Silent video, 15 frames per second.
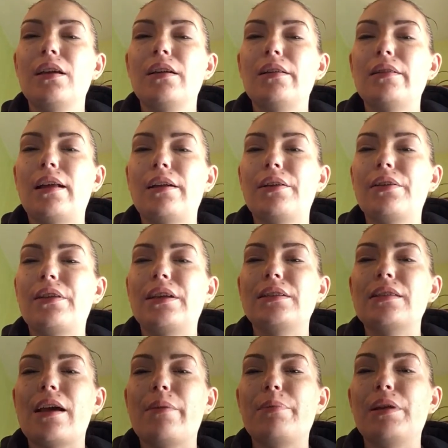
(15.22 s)
lot of things
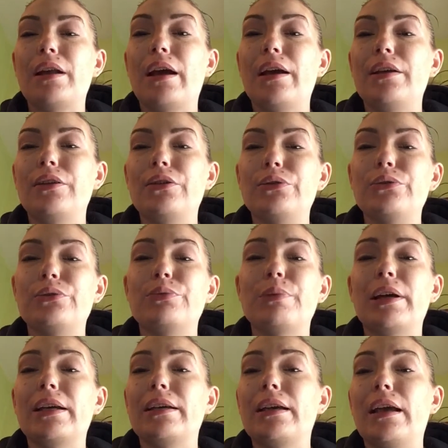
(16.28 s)
happened. I use
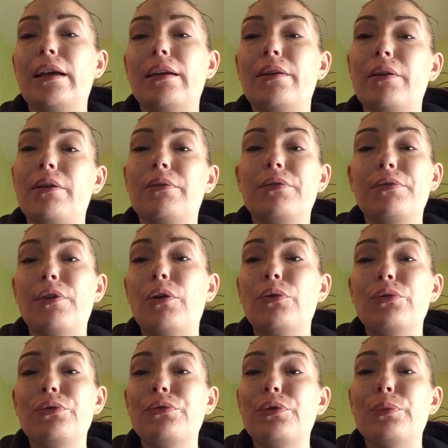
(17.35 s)
my
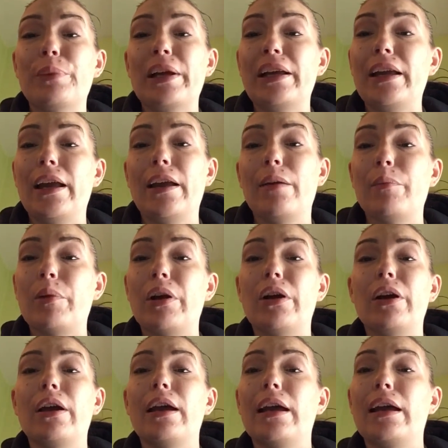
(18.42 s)
phone for my
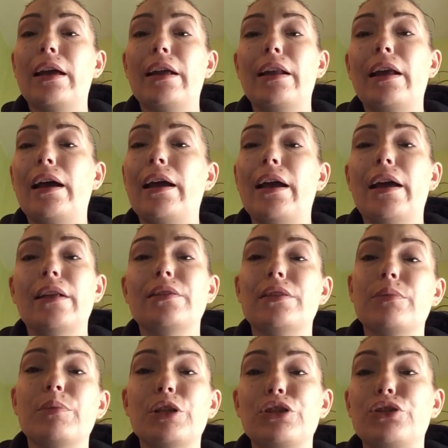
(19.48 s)
camera, and I had
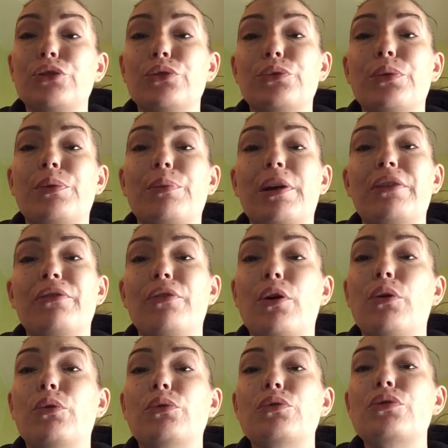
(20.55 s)
some issues with my
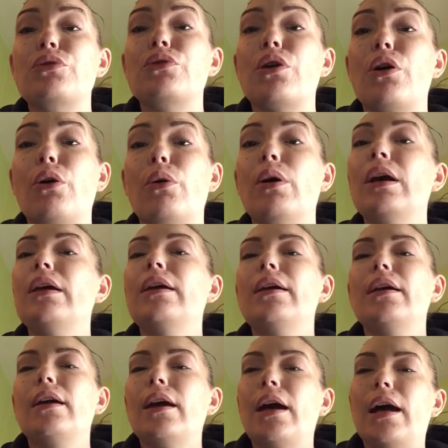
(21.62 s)
phone, so
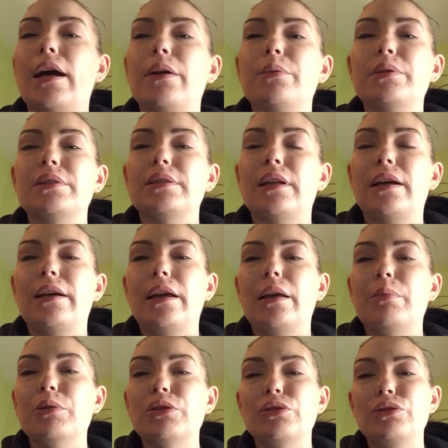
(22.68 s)
I was not
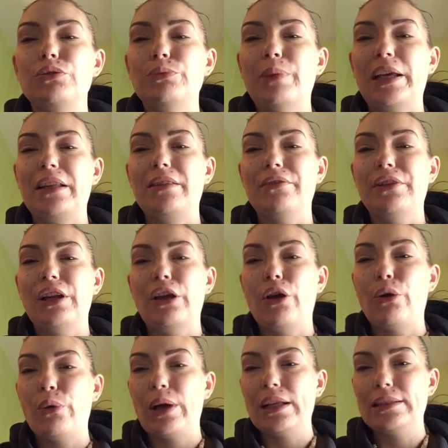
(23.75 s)
able to make the
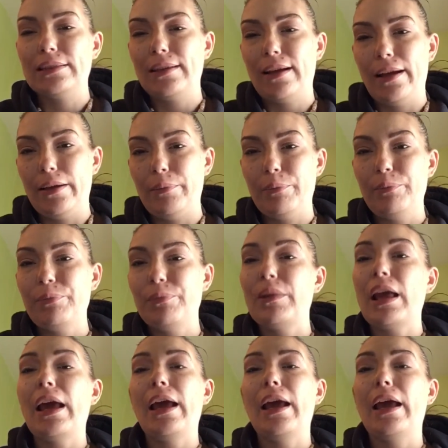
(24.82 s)
video on time.
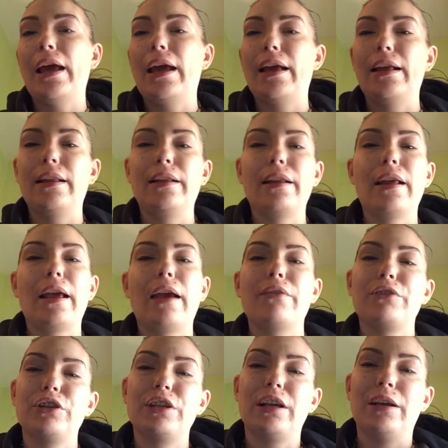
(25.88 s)
And
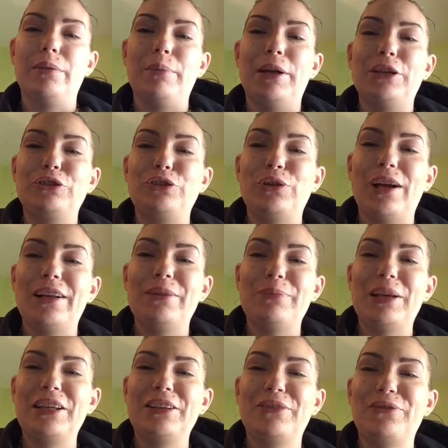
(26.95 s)
every time I try to
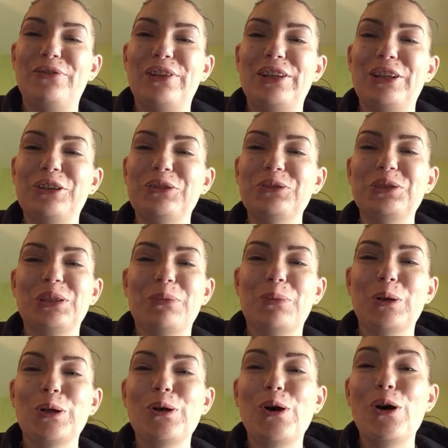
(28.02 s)
make the video,
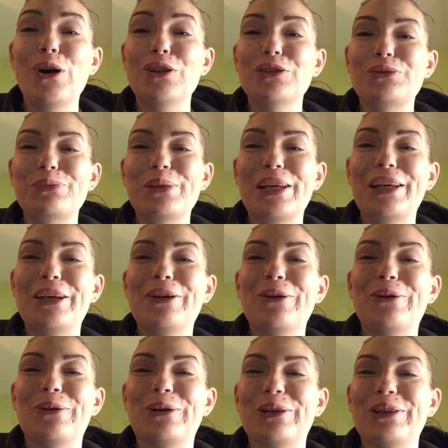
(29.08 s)
someone calls me
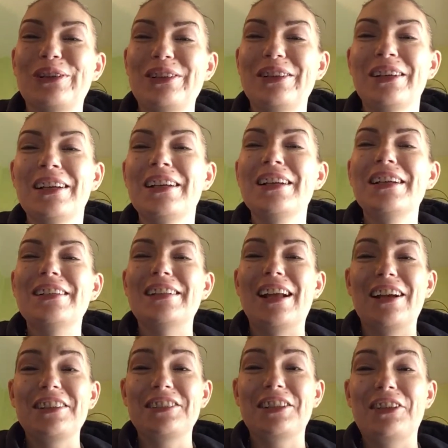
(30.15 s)
or
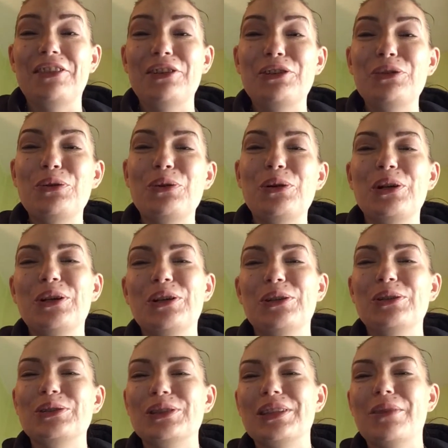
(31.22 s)
knocks on the door
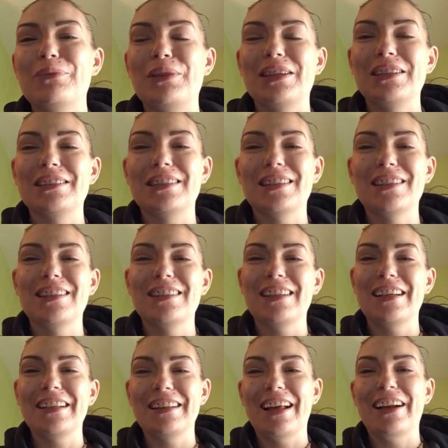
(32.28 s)
or something silly
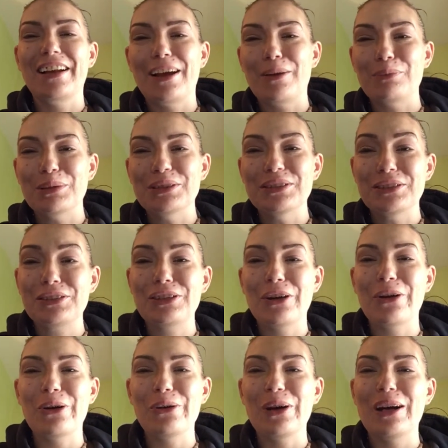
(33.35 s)
like that happens.
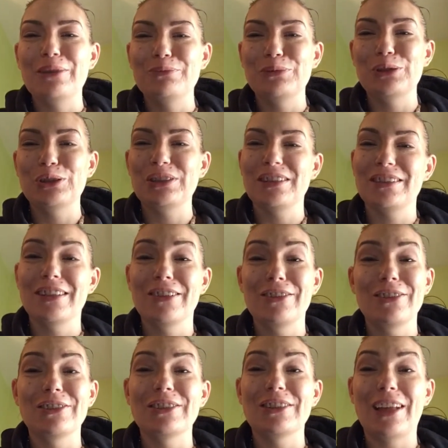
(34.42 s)
So I'm just a
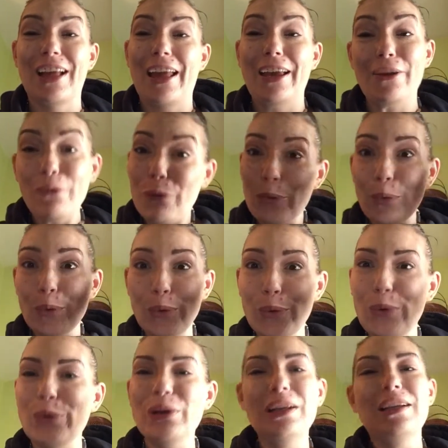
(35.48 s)
little like,
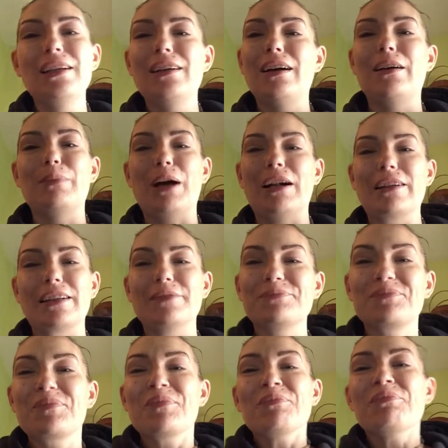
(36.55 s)
ooh, about it.
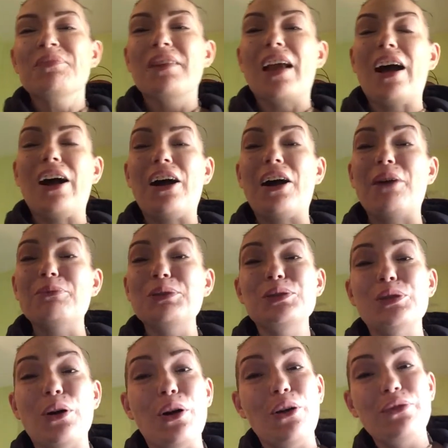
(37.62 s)

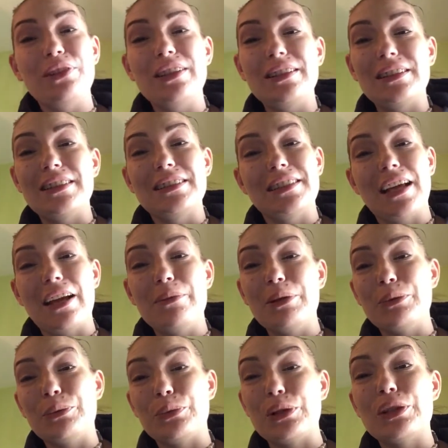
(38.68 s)
So hopefully this time it
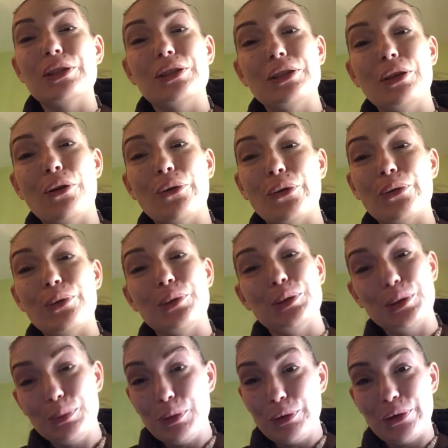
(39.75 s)
will go through
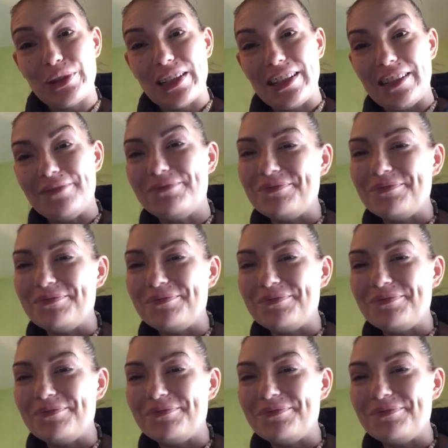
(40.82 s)
smoothly.